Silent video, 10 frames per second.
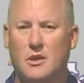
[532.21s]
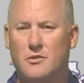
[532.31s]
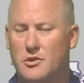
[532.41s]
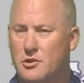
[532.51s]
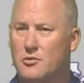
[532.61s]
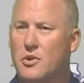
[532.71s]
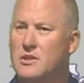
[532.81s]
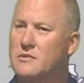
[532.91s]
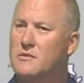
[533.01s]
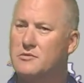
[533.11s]
They're
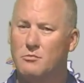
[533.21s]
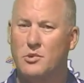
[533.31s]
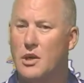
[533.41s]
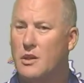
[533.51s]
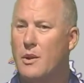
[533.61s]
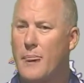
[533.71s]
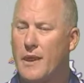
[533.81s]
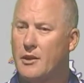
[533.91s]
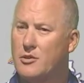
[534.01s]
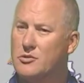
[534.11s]
aggressive, but
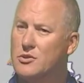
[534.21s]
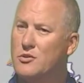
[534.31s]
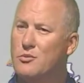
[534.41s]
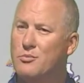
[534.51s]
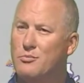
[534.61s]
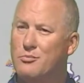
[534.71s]
they also